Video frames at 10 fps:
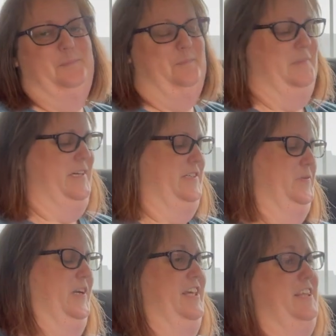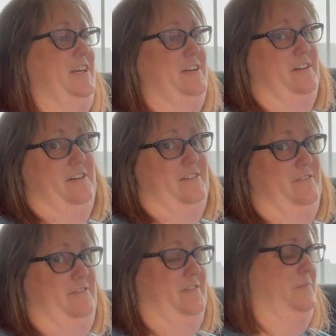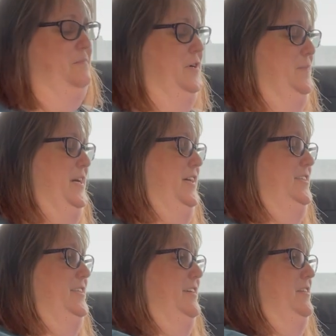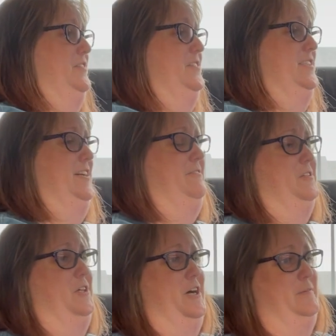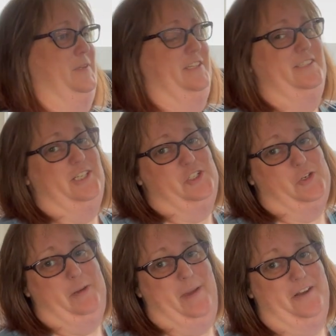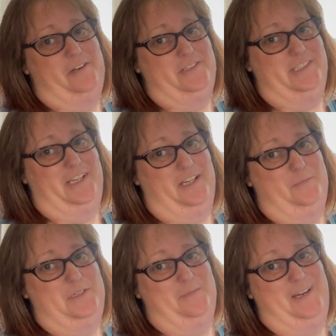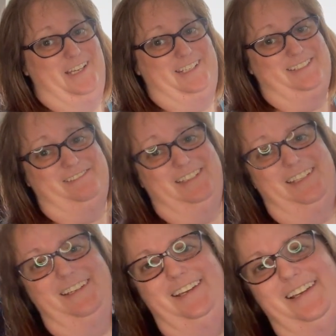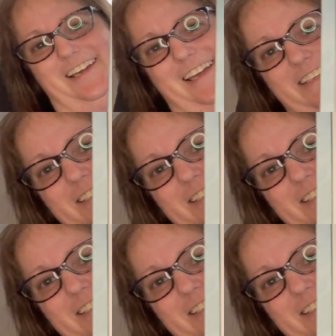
Because when I think of mermaids, there's several Autumn Lane Stitchery patterns that come to mind. And